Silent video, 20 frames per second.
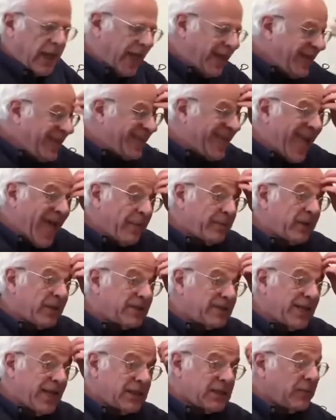Any
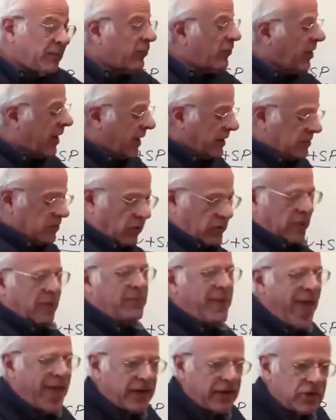capitalist enterprise, or
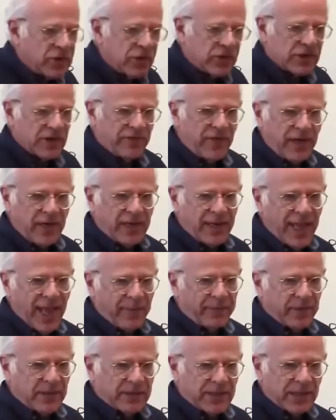the managers of any
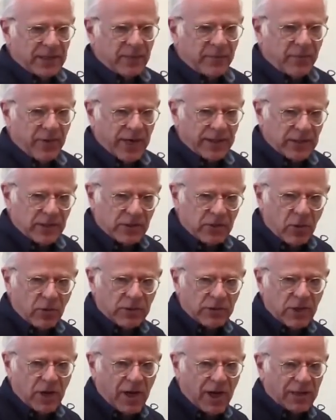capitalist enterprise, is
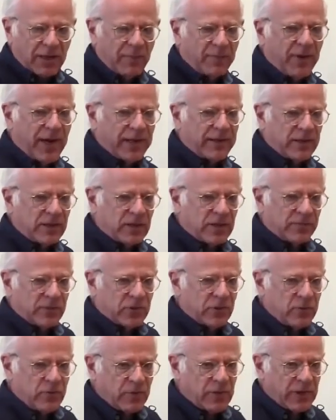those that occupy this
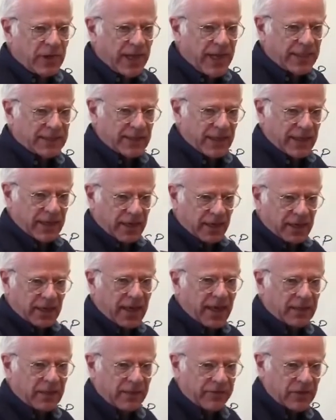subsumed class and get a
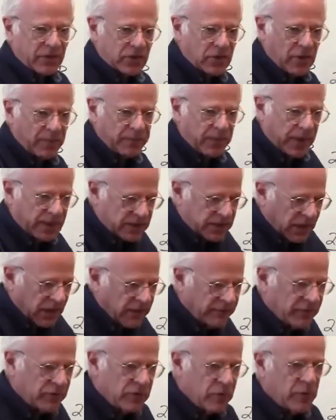cut of the surplus
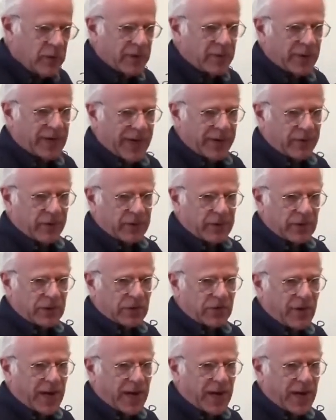for doing what I'm going to